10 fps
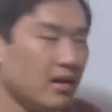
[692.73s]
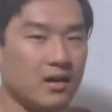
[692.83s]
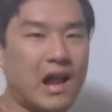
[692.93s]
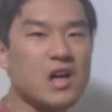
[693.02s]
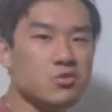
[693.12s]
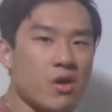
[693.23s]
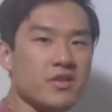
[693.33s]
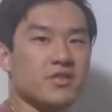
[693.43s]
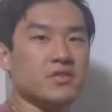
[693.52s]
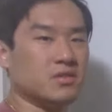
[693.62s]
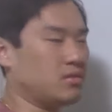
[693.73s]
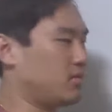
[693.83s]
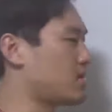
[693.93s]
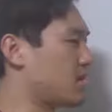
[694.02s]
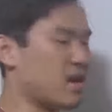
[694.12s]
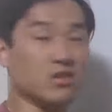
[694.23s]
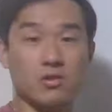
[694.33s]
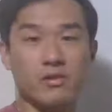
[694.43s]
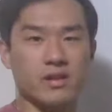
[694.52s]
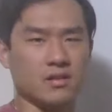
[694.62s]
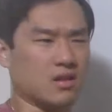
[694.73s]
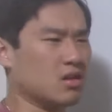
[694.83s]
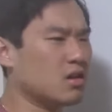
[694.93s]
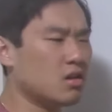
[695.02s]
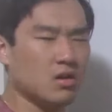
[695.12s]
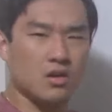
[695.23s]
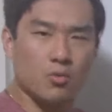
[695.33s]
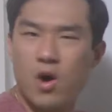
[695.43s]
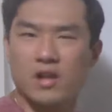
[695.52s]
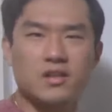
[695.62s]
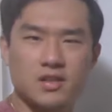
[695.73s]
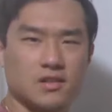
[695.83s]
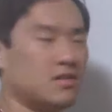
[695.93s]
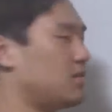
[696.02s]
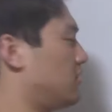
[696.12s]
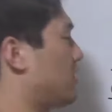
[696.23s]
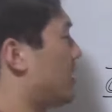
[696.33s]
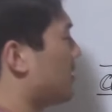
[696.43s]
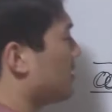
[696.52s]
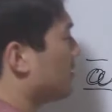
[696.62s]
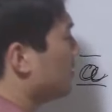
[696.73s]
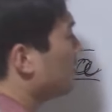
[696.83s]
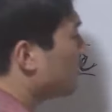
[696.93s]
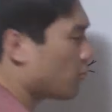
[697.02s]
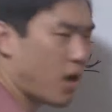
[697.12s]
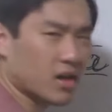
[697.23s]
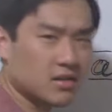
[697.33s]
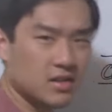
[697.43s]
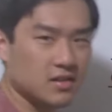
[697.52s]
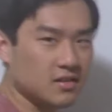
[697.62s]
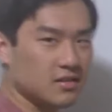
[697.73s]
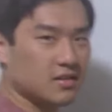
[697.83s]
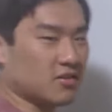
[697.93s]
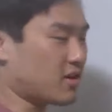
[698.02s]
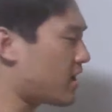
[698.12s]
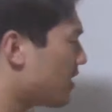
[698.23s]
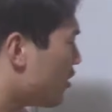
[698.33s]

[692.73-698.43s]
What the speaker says: Last one here is you kind of get annoying, like what, okay, what, okay.